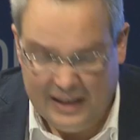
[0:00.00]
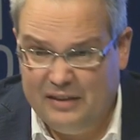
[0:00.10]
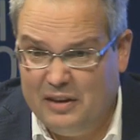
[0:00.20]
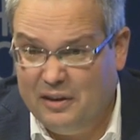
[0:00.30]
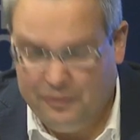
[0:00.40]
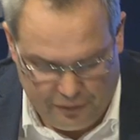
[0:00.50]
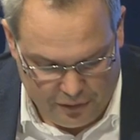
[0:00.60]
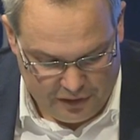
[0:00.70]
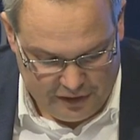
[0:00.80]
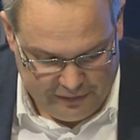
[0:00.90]
and, and
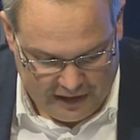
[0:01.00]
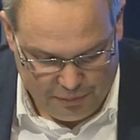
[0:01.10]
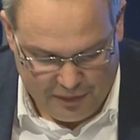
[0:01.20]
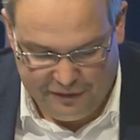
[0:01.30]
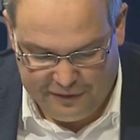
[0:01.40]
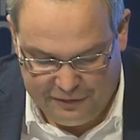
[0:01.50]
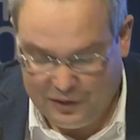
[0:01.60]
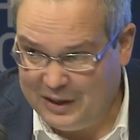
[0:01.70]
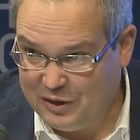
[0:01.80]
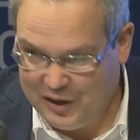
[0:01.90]
further developed by
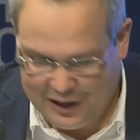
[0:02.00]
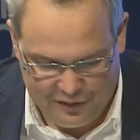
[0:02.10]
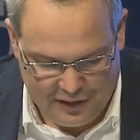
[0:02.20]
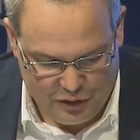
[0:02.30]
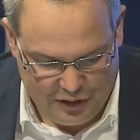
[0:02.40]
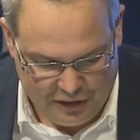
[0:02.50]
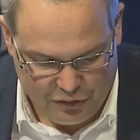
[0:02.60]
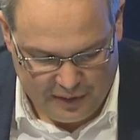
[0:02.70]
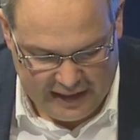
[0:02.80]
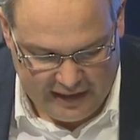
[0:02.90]
15th and 16th
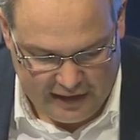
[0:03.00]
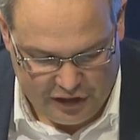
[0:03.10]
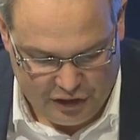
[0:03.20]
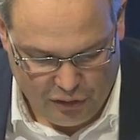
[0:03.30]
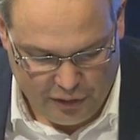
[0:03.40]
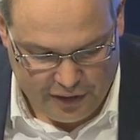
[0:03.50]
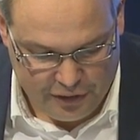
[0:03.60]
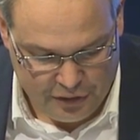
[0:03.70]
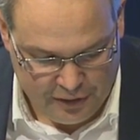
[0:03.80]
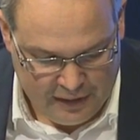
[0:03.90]
century English
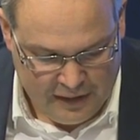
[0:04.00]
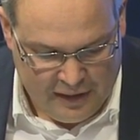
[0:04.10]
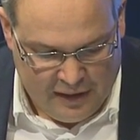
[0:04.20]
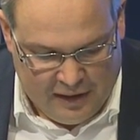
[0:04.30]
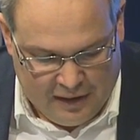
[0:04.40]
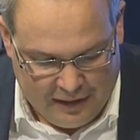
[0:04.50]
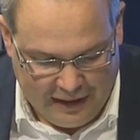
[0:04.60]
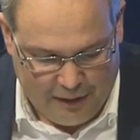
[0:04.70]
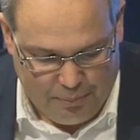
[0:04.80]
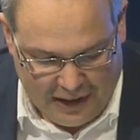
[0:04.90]
lawyers
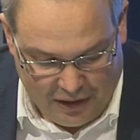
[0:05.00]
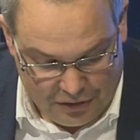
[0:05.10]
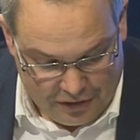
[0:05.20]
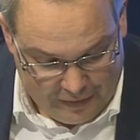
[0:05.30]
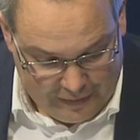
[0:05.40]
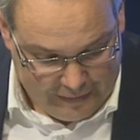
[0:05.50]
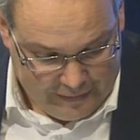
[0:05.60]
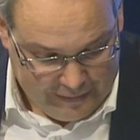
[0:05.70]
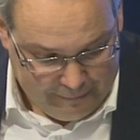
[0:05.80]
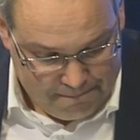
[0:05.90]
about
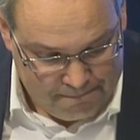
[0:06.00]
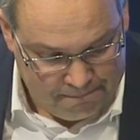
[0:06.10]
um,